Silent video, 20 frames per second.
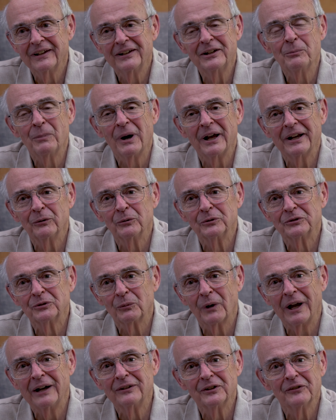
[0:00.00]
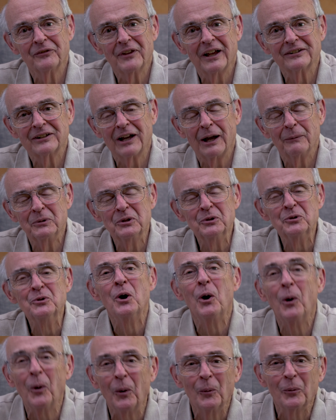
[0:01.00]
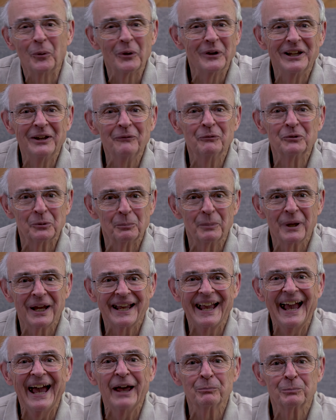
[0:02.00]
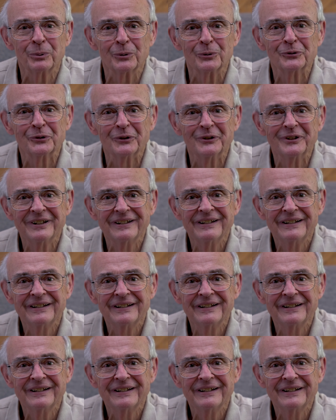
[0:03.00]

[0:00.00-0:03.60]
anybody was around at that time, you know that he was a big cat person.